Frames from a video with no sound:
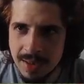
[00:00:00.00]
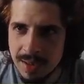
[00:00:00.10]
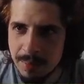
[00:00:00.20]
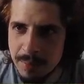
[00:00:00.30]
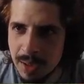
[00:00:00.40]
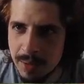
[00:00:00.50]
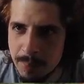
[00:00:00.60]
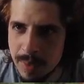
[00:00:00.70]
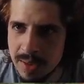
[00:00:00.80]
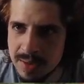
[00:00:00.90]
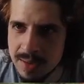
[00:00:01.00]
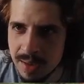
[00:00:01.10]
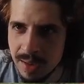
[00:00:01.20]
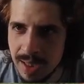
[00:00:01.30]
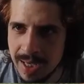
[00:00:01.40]
A Milky Penis
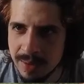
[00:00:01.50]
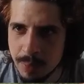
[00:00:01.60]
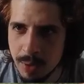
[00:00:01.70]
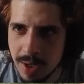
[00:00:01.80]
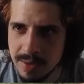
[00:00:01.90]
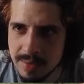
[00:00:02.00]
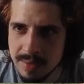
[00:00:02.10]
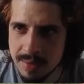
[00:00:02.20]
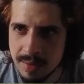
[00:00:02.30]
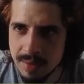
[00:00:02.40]
light price.